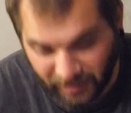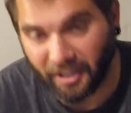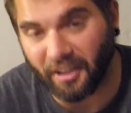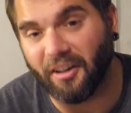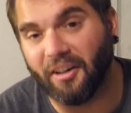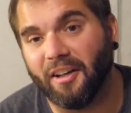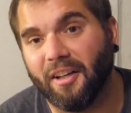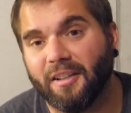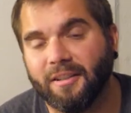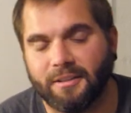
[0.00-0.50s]

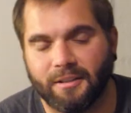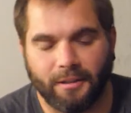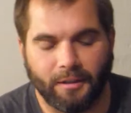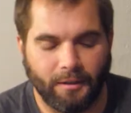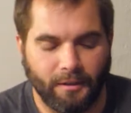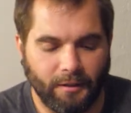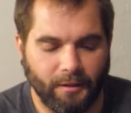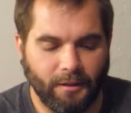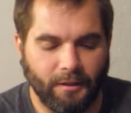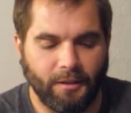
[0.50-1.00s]
There it is.
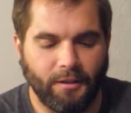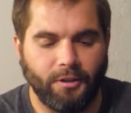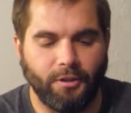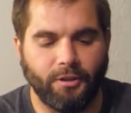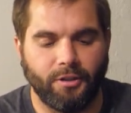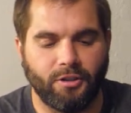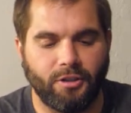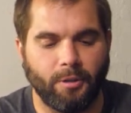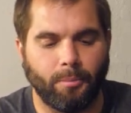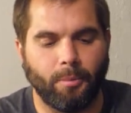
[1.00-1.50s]
You
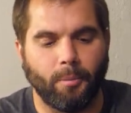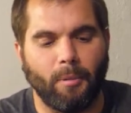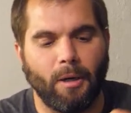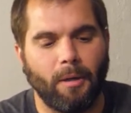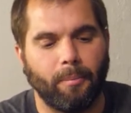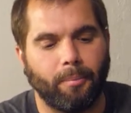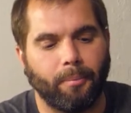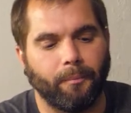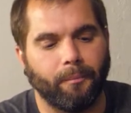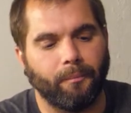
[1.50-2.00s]
can zip them
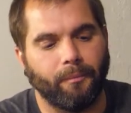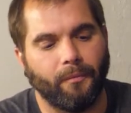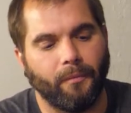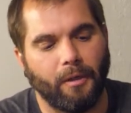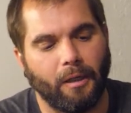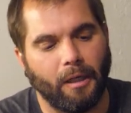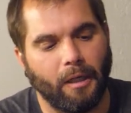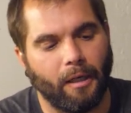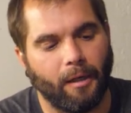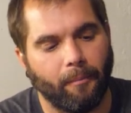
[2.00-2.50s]
up
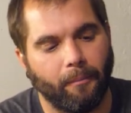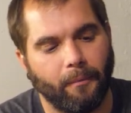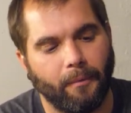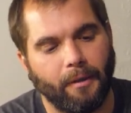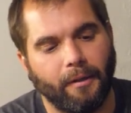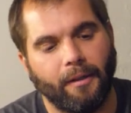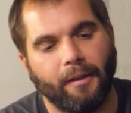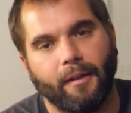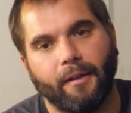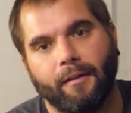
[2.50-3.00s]
um,
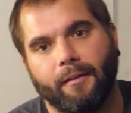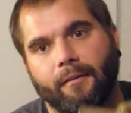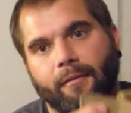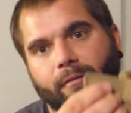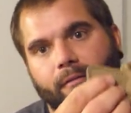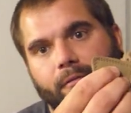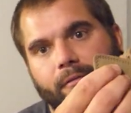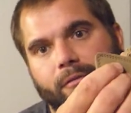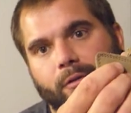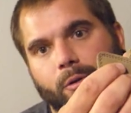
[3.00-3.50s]
and
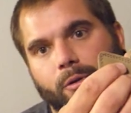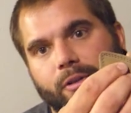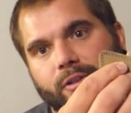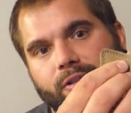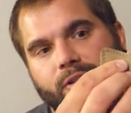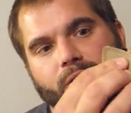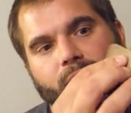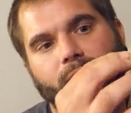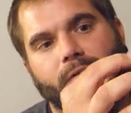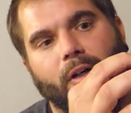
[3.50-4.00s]
then fold
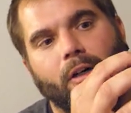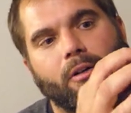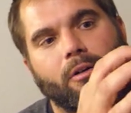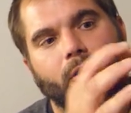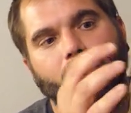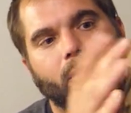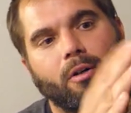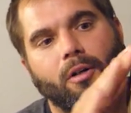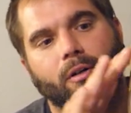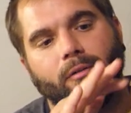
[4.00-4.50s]
this little
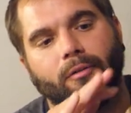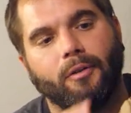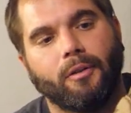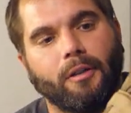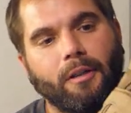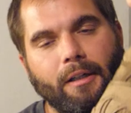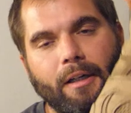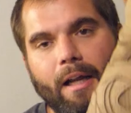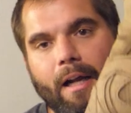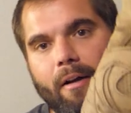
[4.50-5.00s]
Velcro over
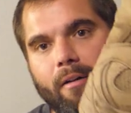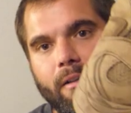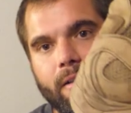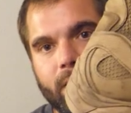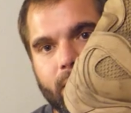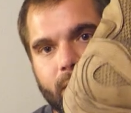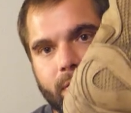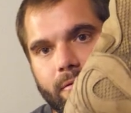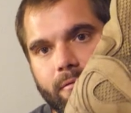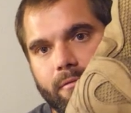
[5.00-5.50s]
and now
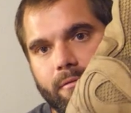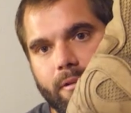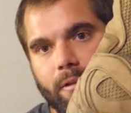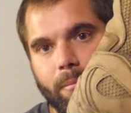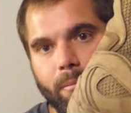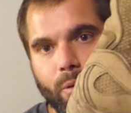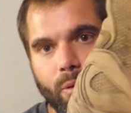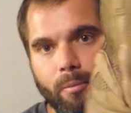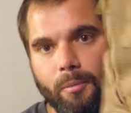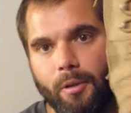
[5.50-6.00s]
it's in
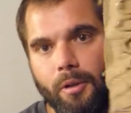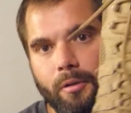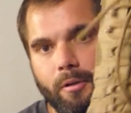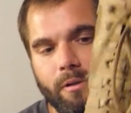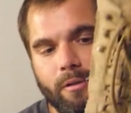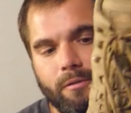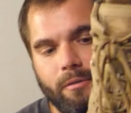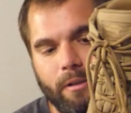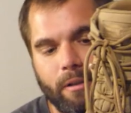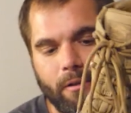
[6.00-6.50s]
boot mode.
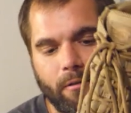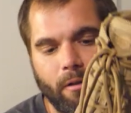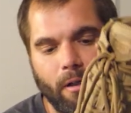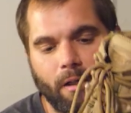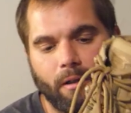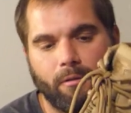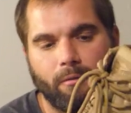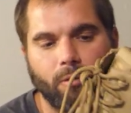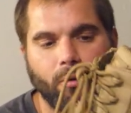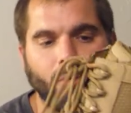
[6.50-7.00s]
It's ready to
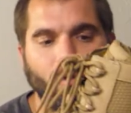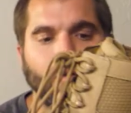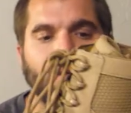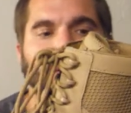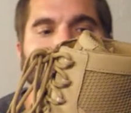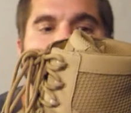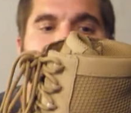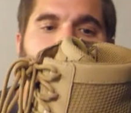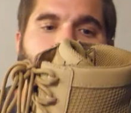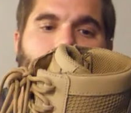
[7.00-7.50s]
rock and roll.
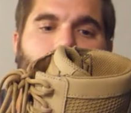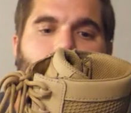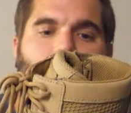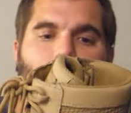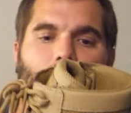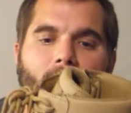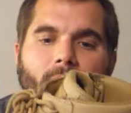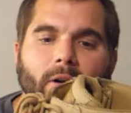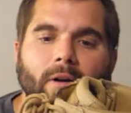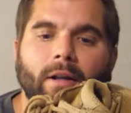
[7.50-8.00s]
You're
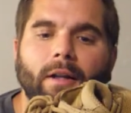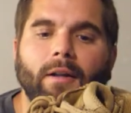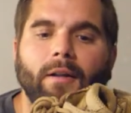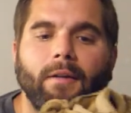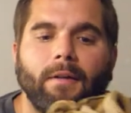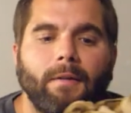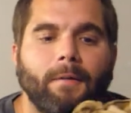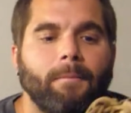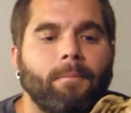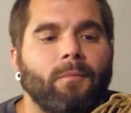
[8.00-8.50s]
wearing it.
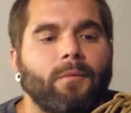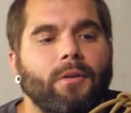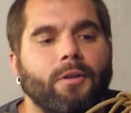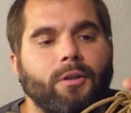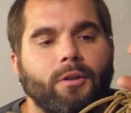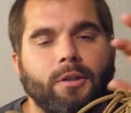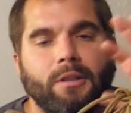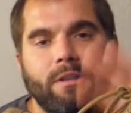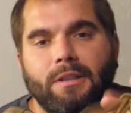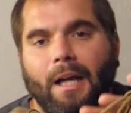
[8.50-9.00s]

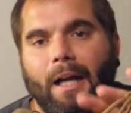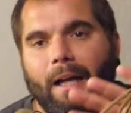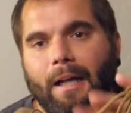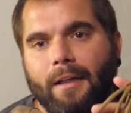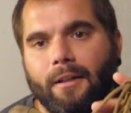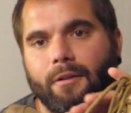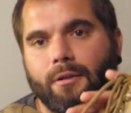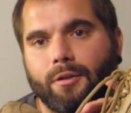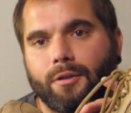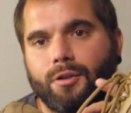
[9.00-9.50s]
You can tie
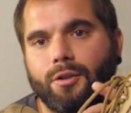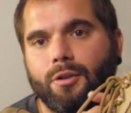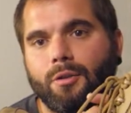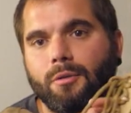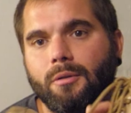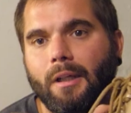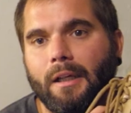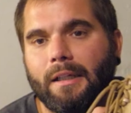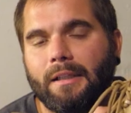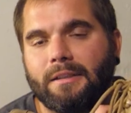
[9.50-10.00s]
your
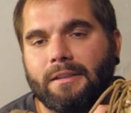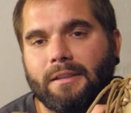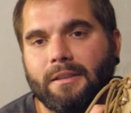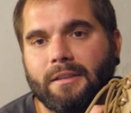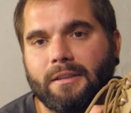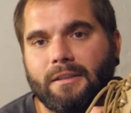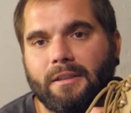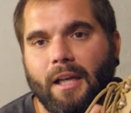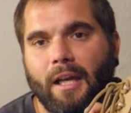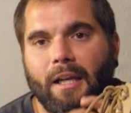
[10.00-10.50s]

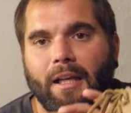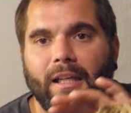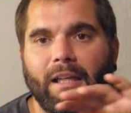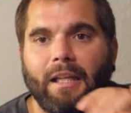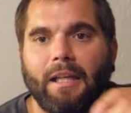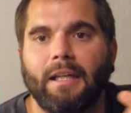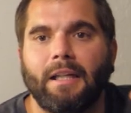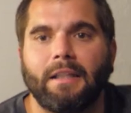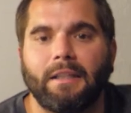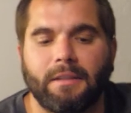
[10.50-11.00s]
shoelaces and
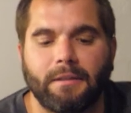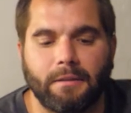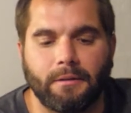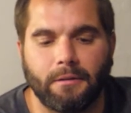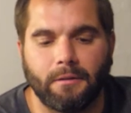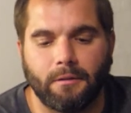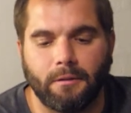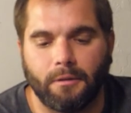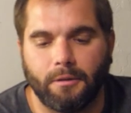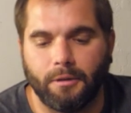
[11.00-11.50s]
get it,
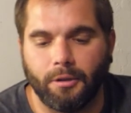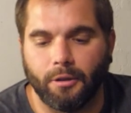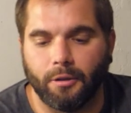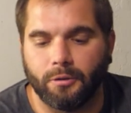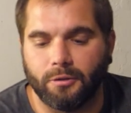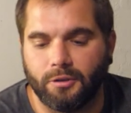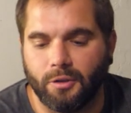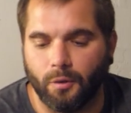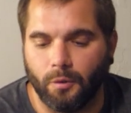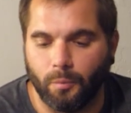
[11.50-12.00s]
you
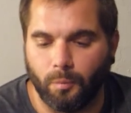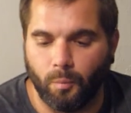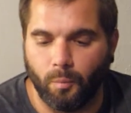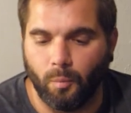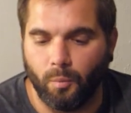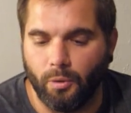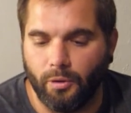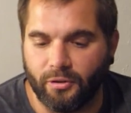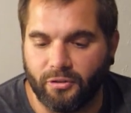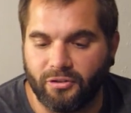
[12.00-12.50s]
know, to
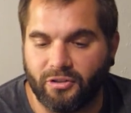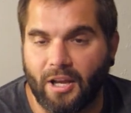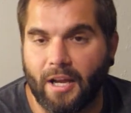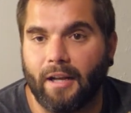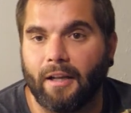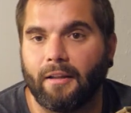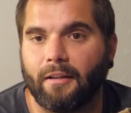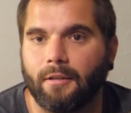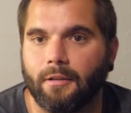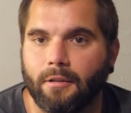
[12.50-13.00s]
the
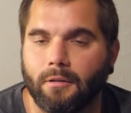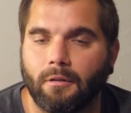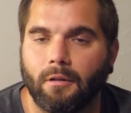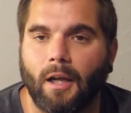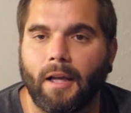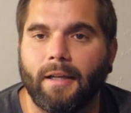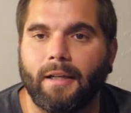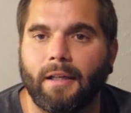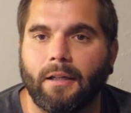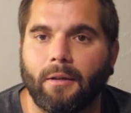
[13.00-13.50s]
setting that you
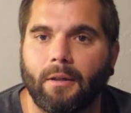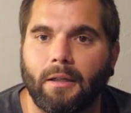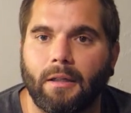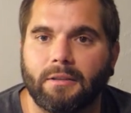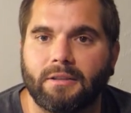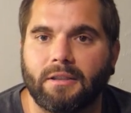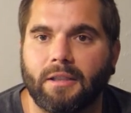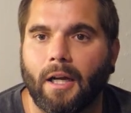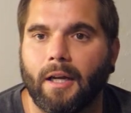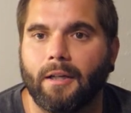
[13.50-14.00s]
like it,
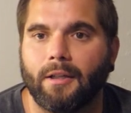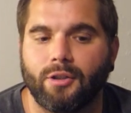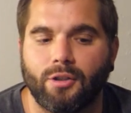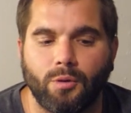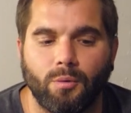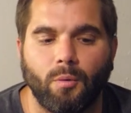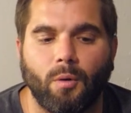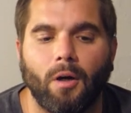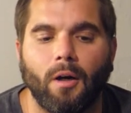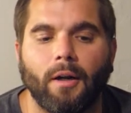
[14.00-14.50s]
as tight as
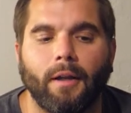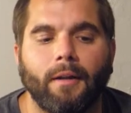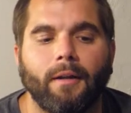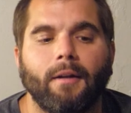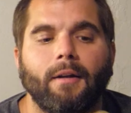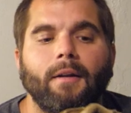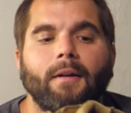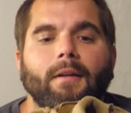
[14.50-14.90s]
you want it.